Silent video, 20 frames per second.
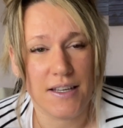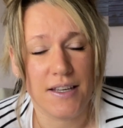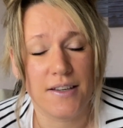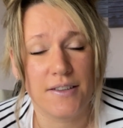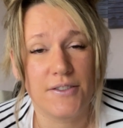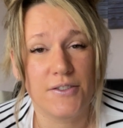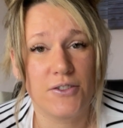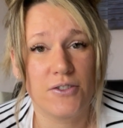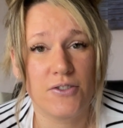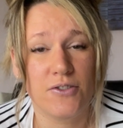
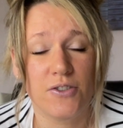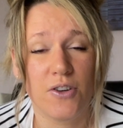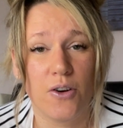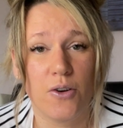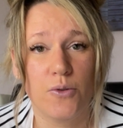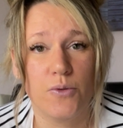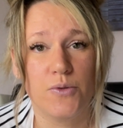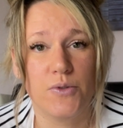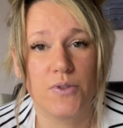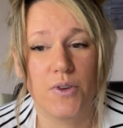It's
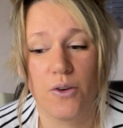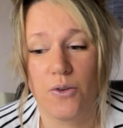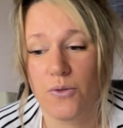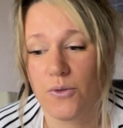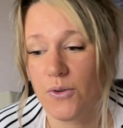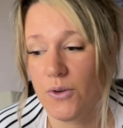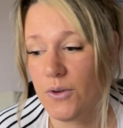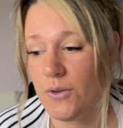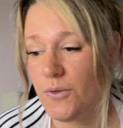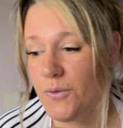so
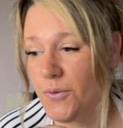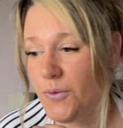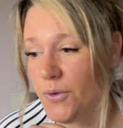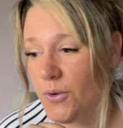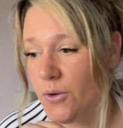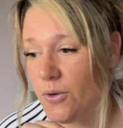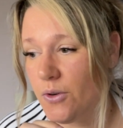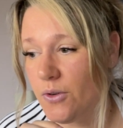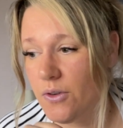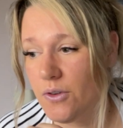good
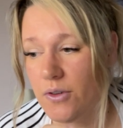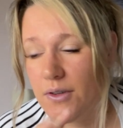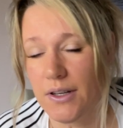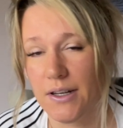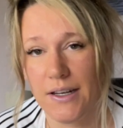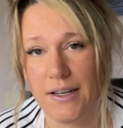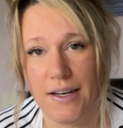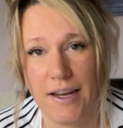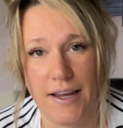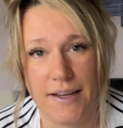for
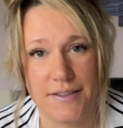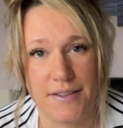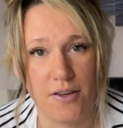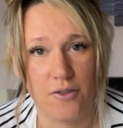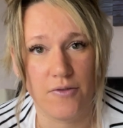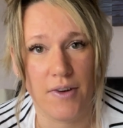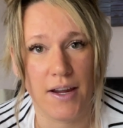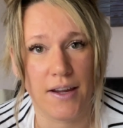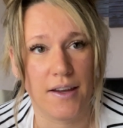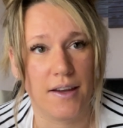
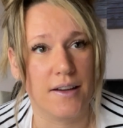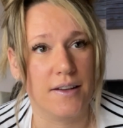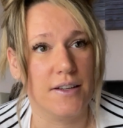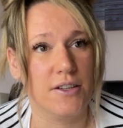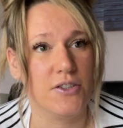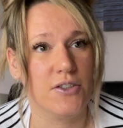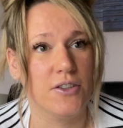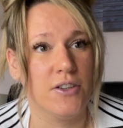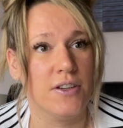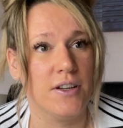letter
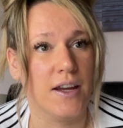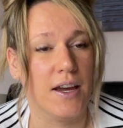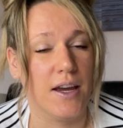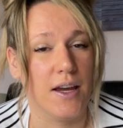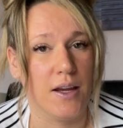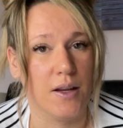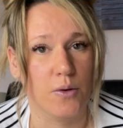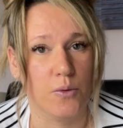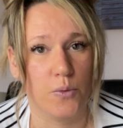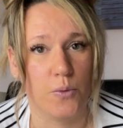recognition
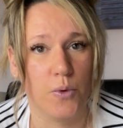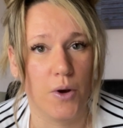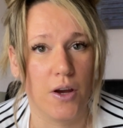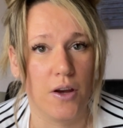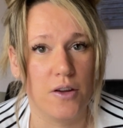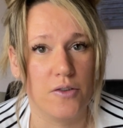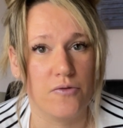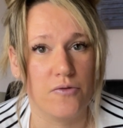and word